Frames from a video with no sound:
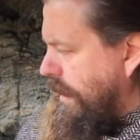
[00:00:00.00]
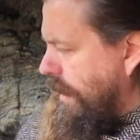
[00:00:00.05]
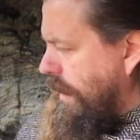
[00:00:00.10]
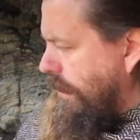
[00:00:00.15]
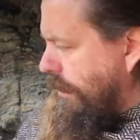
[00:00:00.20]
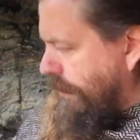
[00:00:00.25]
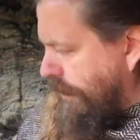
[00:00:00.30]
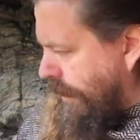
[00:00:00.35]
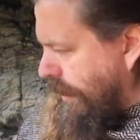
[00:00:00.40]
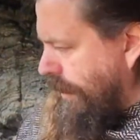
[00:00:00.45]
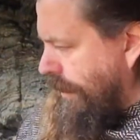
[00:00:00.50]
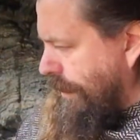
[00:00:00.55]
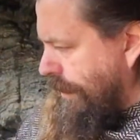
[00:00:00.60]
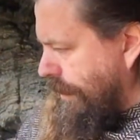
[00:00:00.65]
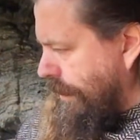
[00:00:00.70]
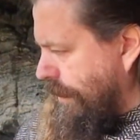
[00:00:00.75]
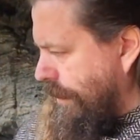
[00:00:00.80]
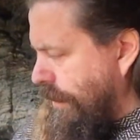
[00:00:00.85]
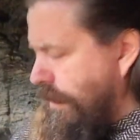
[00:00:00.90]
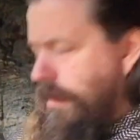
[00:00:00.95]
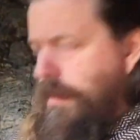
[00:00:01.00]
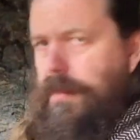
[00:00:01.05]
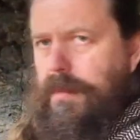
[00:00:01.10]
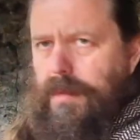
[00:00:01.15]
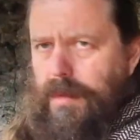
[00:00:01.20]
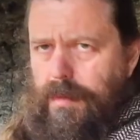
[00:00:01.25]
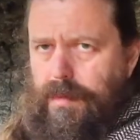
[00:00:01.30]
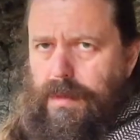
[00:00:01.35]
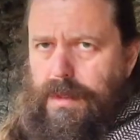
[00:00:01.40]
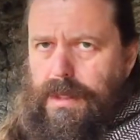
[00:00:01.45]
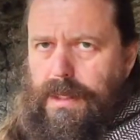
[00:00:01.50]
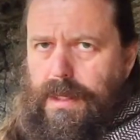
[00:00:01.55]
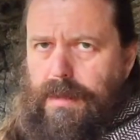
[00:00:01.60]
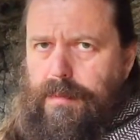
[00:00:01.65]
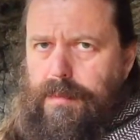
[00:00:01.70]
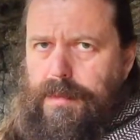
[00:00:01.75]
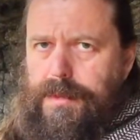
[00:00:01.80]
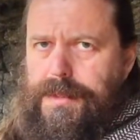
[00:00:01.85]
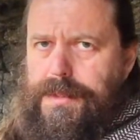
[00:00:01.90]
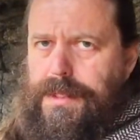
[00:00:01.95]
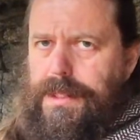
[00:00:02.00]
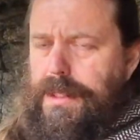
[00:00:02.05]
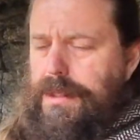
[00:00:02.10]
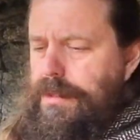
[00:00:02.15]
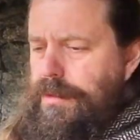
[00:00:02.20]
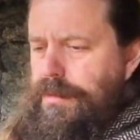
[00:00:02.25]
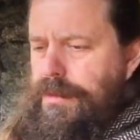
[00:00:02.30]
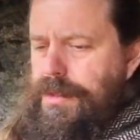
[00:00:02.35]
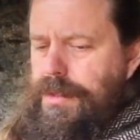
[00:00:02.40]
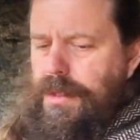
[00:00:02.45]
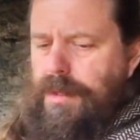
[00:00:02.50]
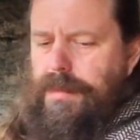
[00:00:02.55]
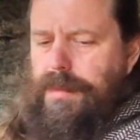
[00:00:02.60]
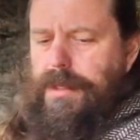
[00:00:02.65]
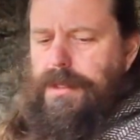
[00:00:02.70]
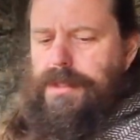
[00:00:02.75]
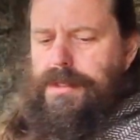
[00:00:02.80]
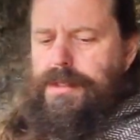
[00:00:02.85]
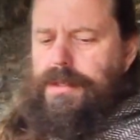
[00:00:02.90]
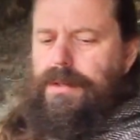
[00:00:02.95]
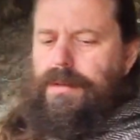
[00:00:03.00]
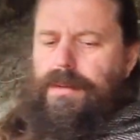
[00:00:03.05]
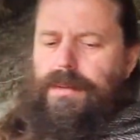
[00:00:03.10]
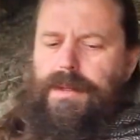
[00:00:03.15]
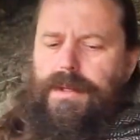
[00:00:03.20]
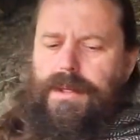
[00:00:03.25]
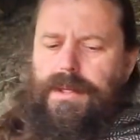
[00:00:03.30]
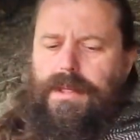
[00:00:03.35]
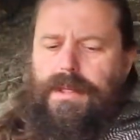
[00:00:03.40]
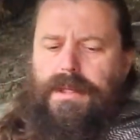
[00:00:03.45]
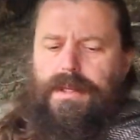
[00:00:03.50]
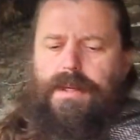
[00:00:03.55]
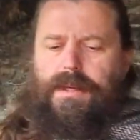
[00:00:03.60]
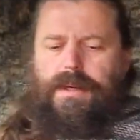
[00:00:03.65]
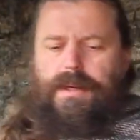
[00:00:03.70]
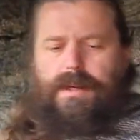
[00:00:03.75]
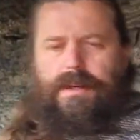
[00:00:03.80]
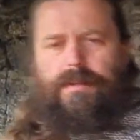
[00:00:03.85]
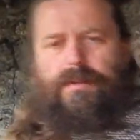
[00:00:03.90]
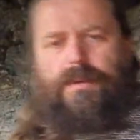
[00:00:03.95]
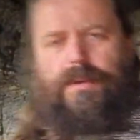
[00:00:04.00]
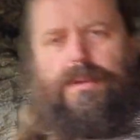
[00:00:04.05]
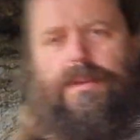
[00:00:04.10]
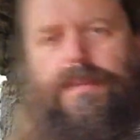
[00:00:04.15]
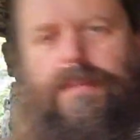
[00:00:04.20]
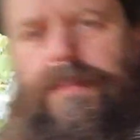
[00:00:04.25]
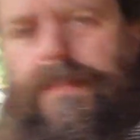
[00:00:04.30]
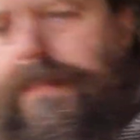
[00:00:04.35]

a fire we will have mosquitoes coming, so I will